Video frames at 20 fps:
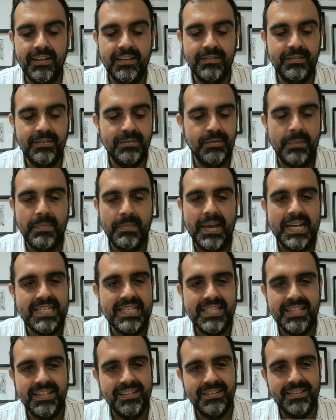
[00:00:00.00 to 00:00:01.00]
two
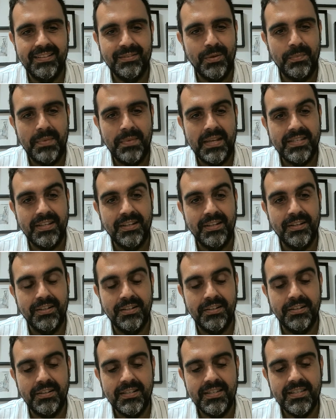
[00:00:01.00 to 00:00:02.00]
amazing, two amazing
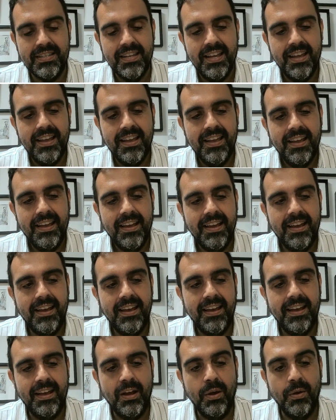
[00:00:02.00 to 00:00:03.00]
girls,
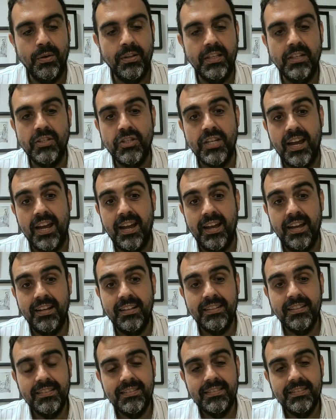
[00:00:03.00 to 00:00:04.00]
only
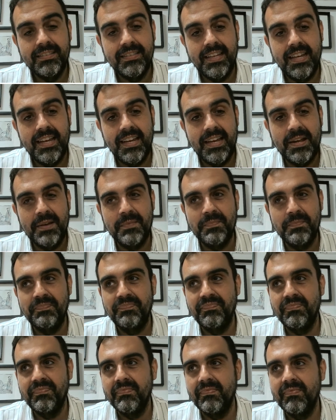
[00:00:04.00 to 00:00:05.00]
child.
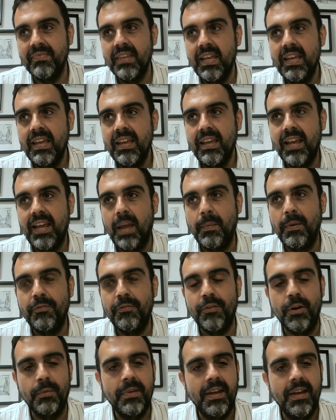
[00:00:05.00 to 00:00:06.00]
Um, coming
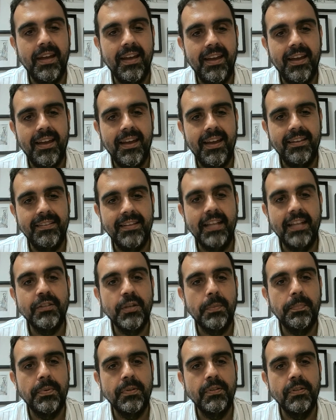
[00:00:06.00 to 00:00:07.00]
from a, an
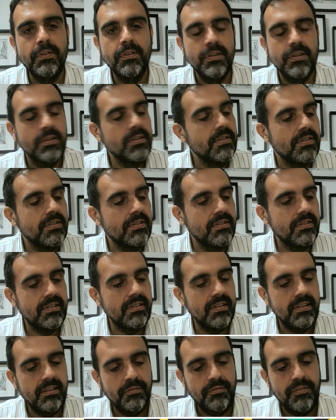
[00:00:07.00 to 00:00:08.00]
entrepreneur's
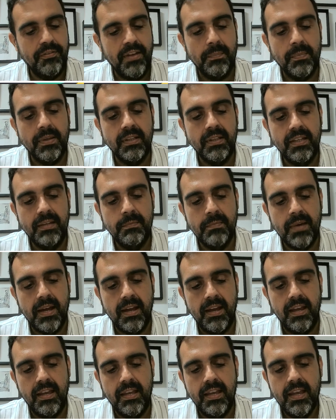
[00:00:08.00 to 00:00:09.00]
uh, family.
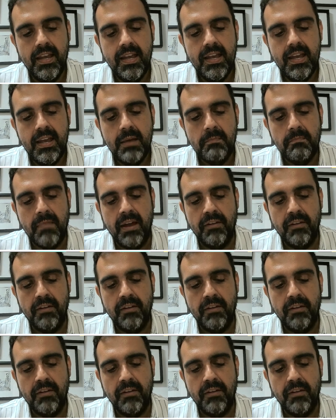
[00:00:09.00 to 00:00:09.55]
My my